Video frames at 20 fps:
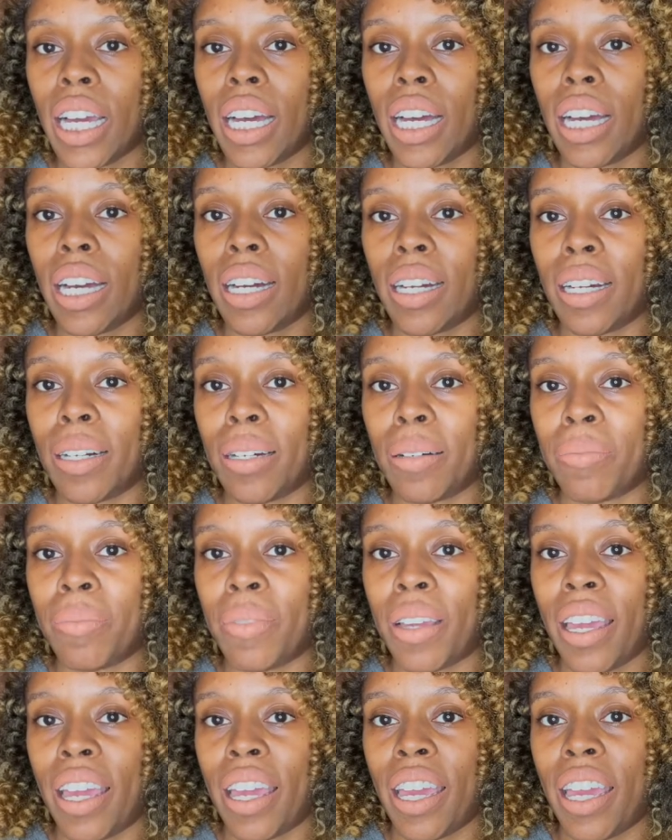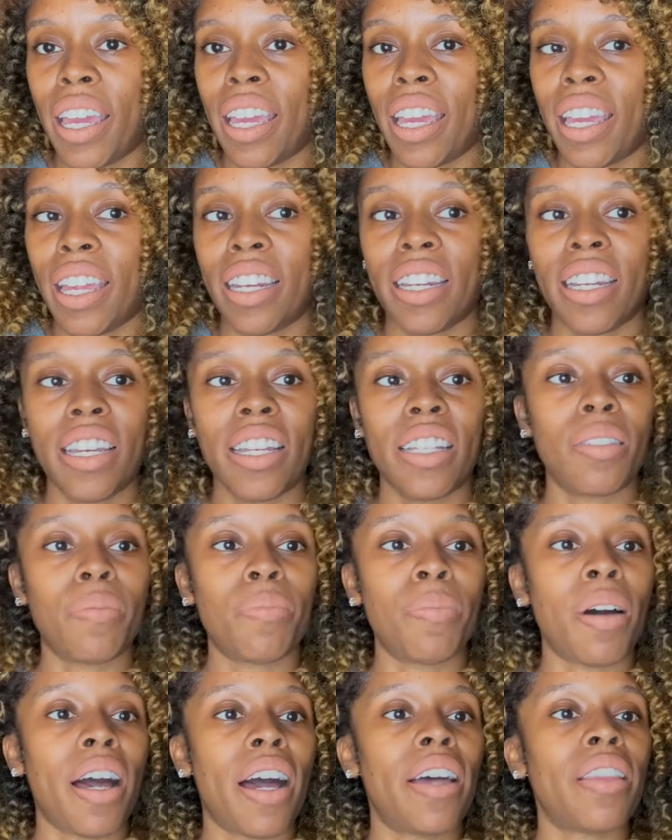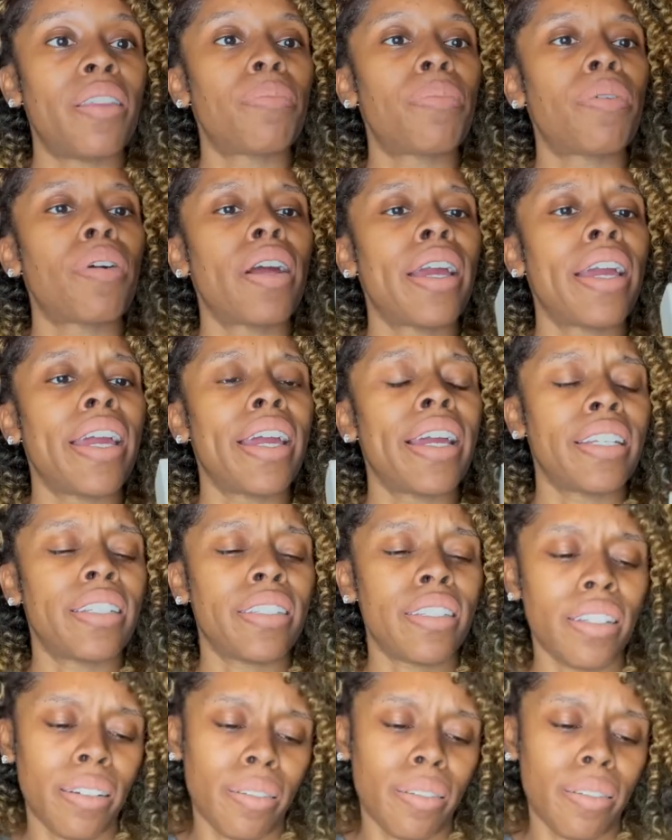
And it's by the brand